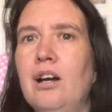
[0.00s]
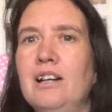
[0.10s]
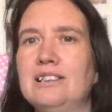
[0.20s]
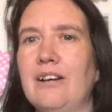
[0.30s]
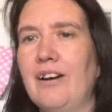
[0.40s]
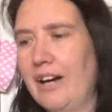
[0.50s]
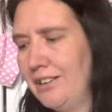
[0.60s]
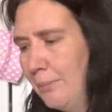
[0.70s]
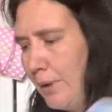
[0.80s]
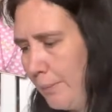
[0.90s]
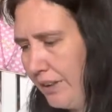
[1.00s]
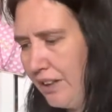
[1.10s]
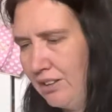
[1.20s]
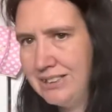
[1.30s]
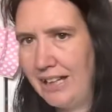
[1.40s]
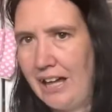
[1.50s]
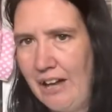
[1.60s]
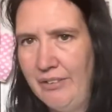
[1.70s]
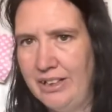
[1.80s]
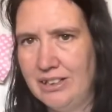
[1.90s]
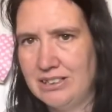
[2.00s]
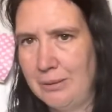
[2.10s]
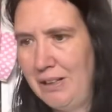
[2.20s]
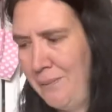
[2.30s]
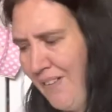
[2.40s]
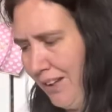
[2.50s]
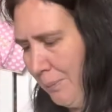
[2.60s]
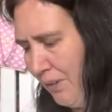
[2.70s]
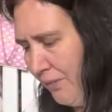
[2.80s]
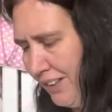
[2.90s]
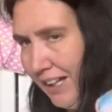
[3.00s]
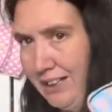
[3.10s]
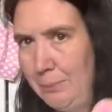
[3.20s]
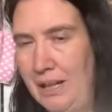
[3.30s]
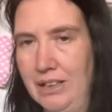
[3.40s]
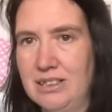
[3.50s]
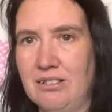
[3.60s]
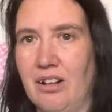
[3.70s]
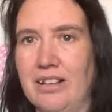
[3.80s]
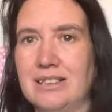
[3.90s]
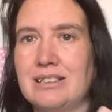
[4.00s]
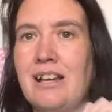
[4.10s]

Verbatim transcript: So at the moment it looks like everything is going to be available from the independent stockists.